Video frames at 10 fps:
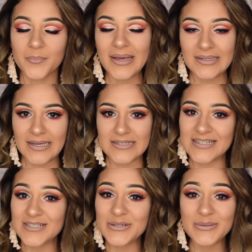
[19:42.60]
But yes,
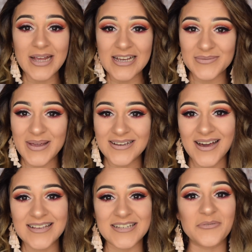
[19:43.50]
until next week,
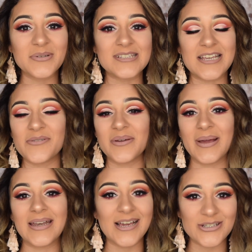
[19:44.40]
guys, I will see you in
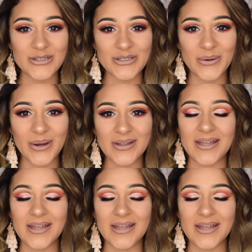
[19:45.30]
my next tutorial,